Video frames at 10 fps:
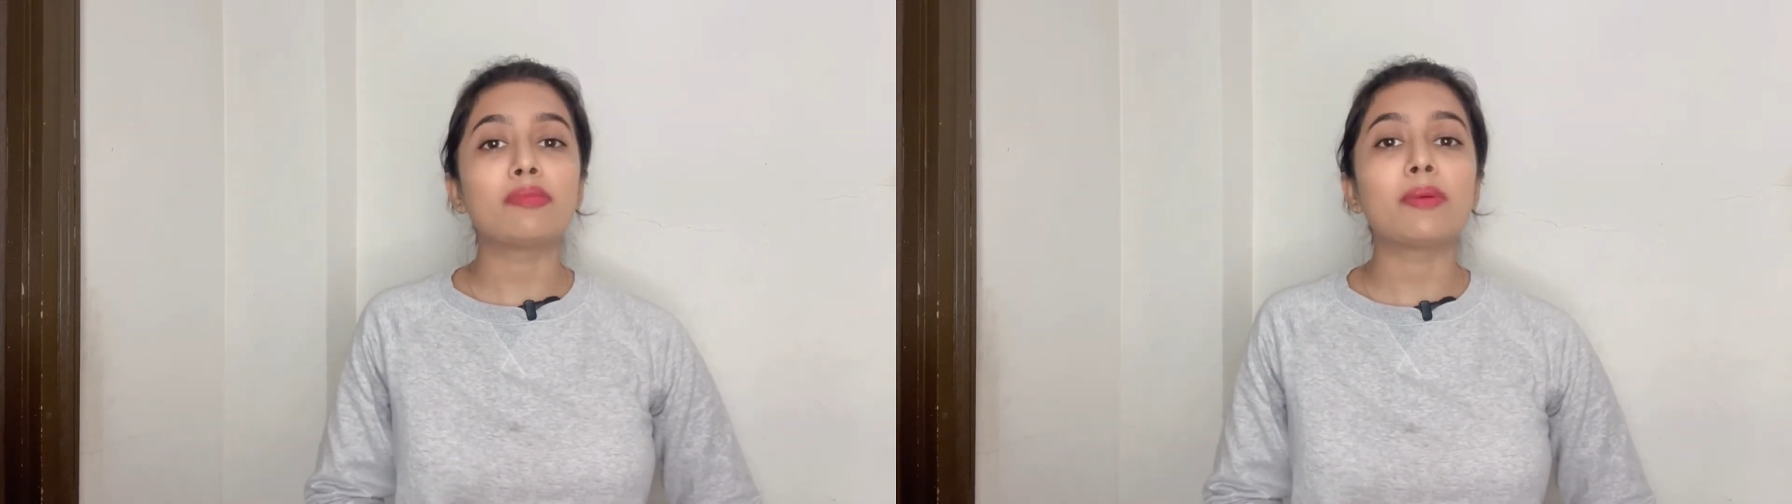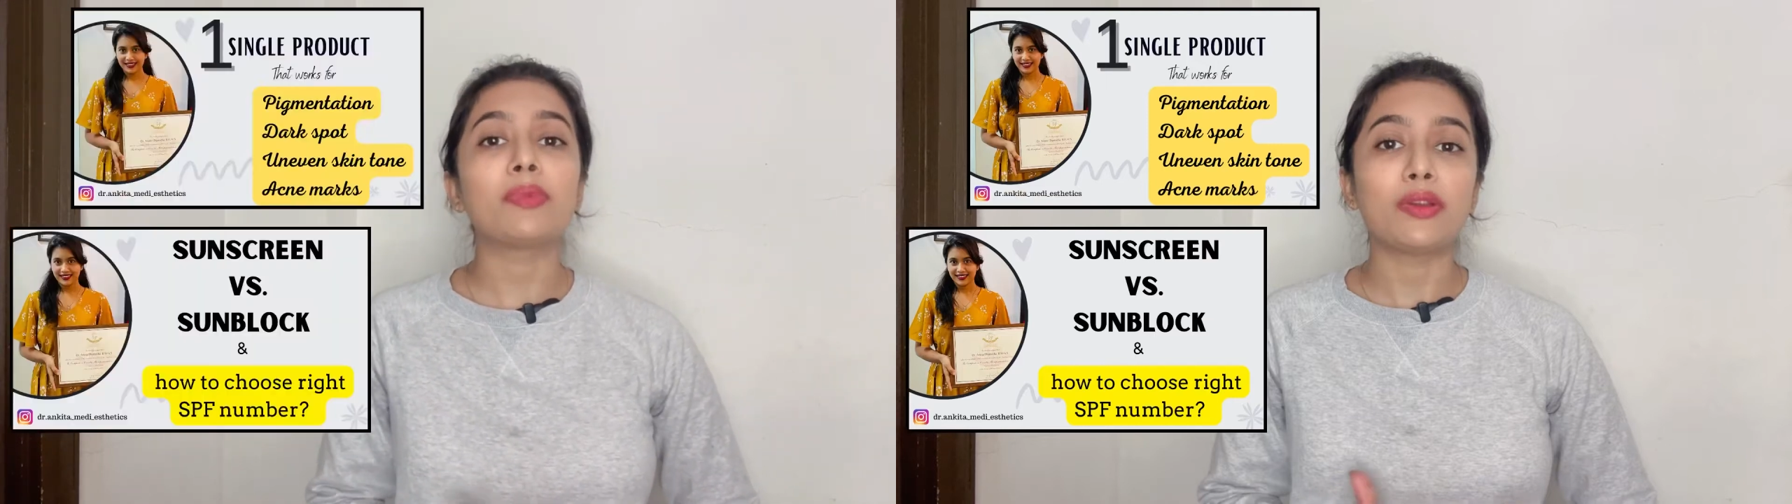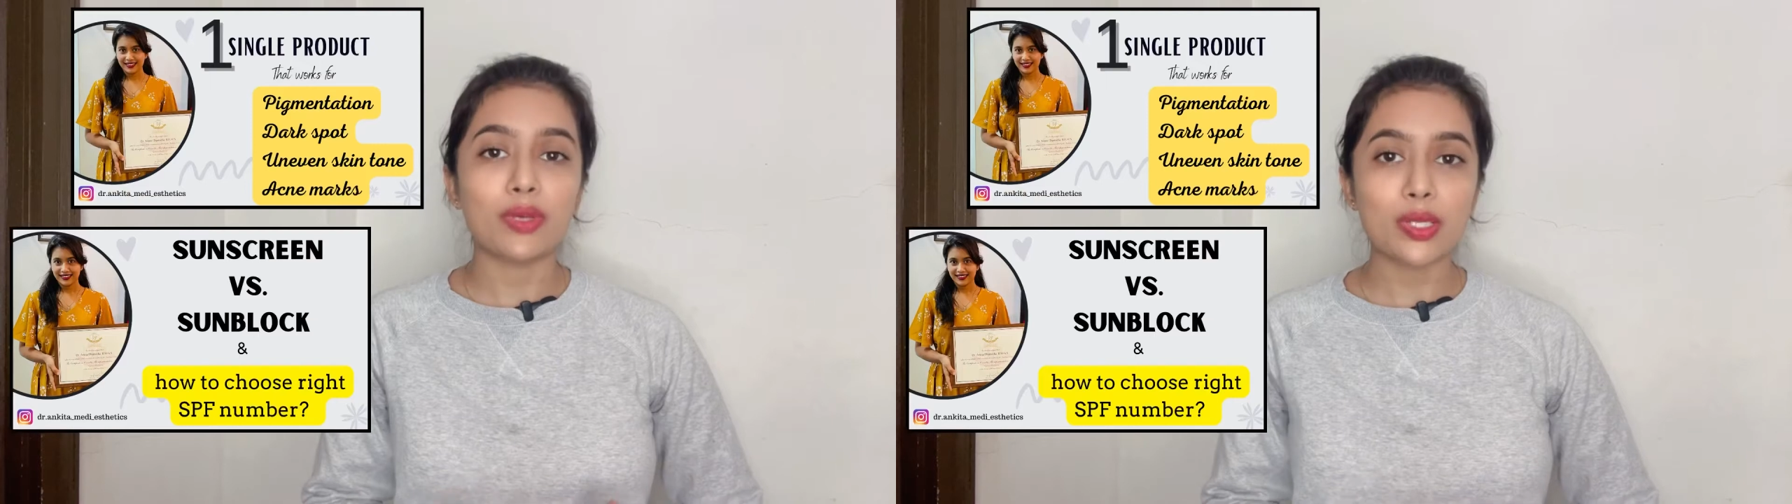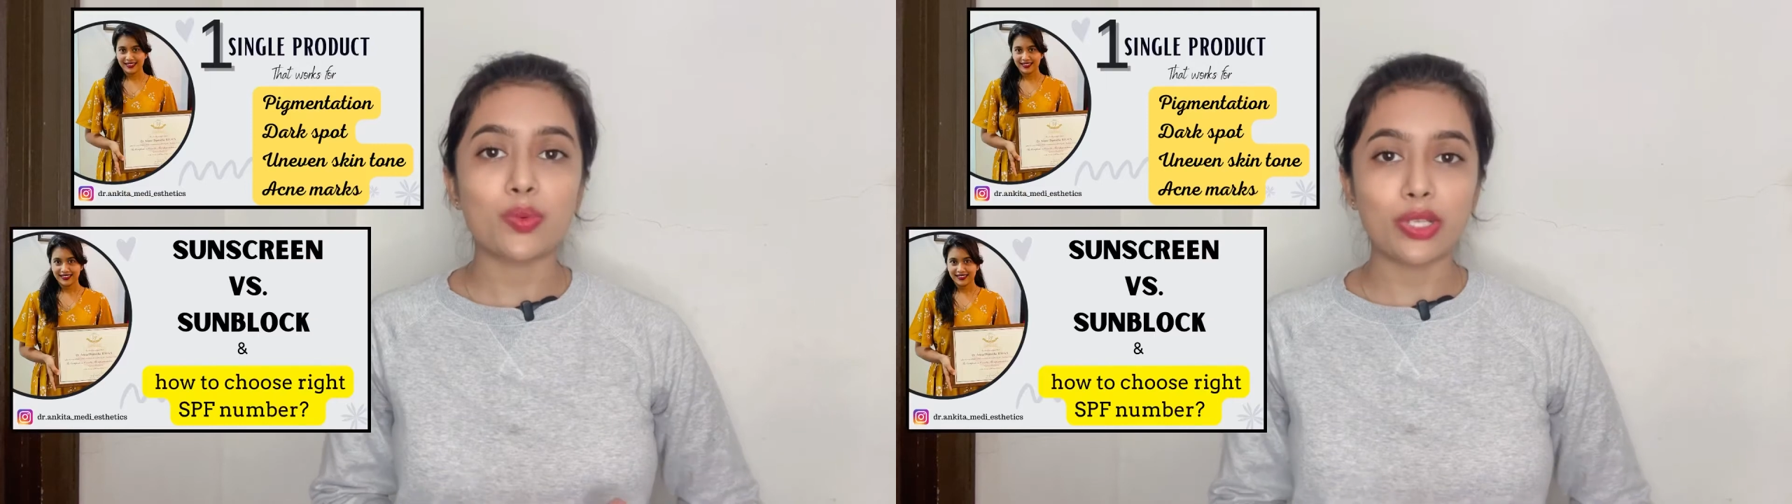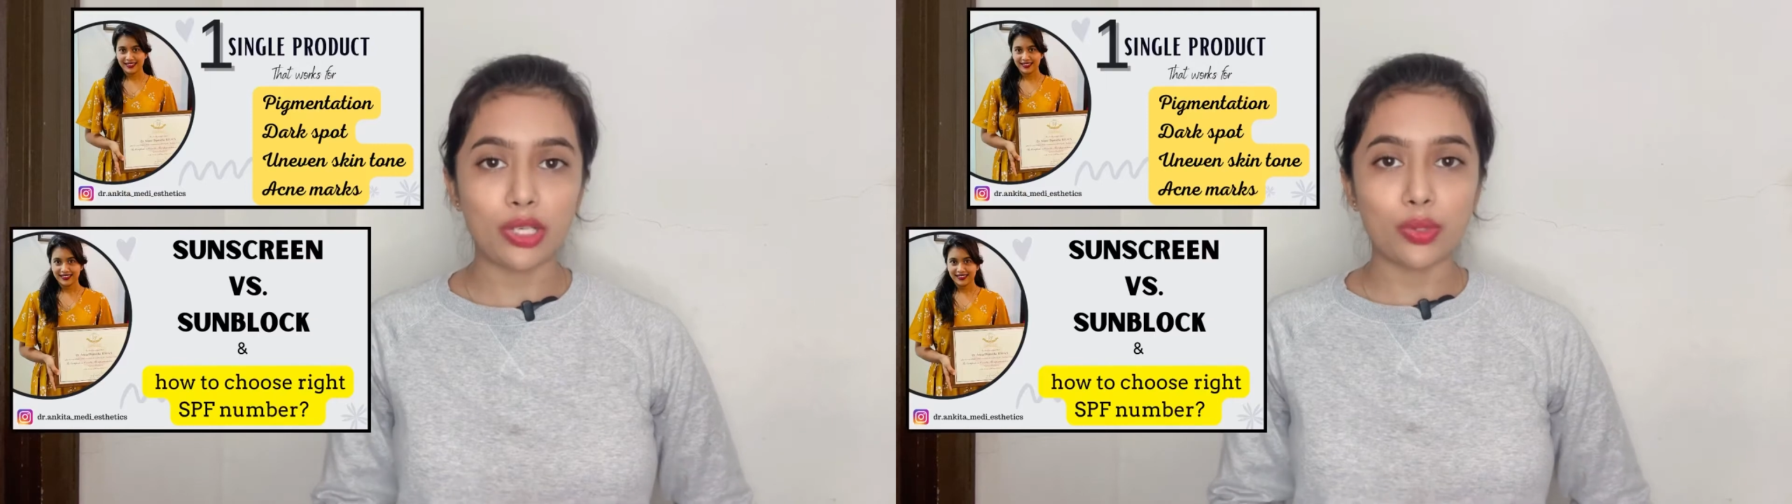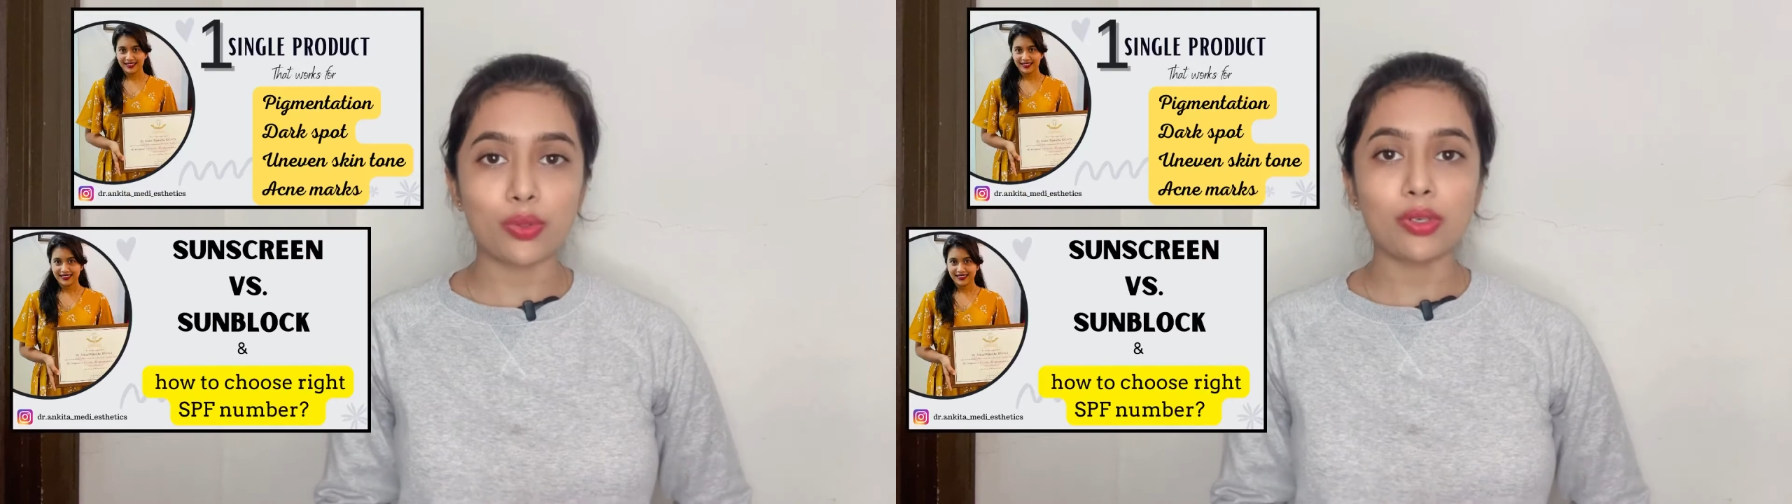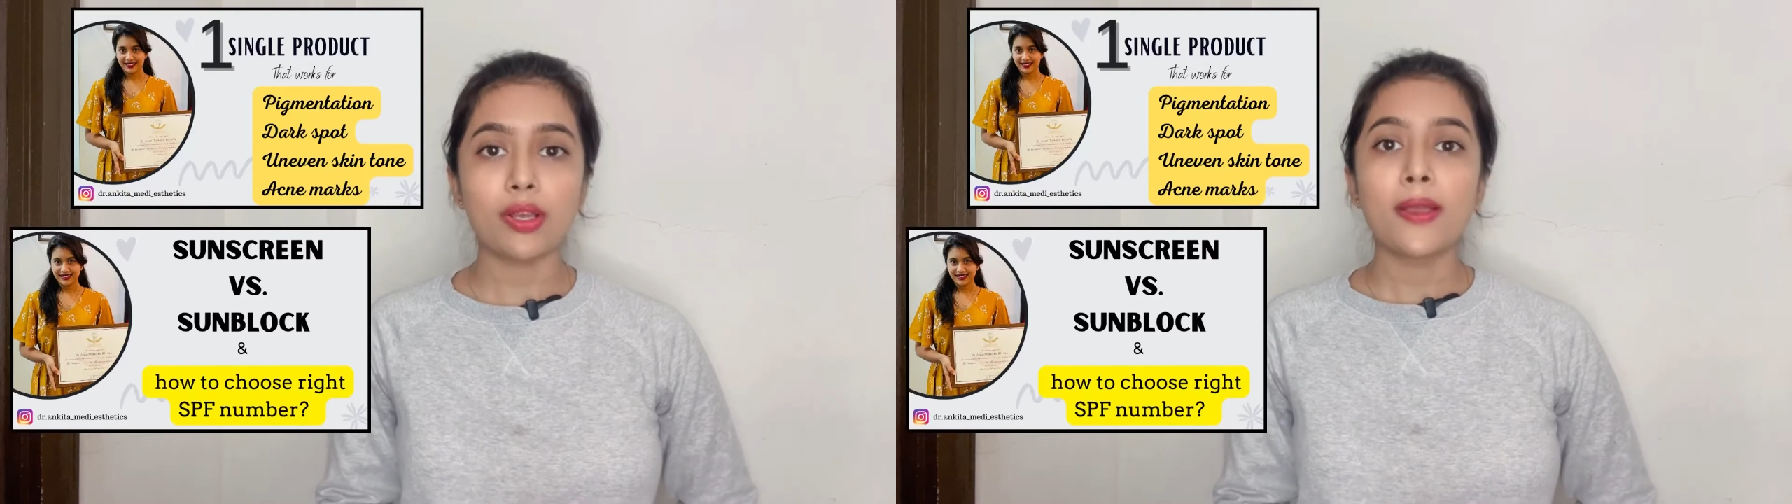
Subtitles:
my previous video,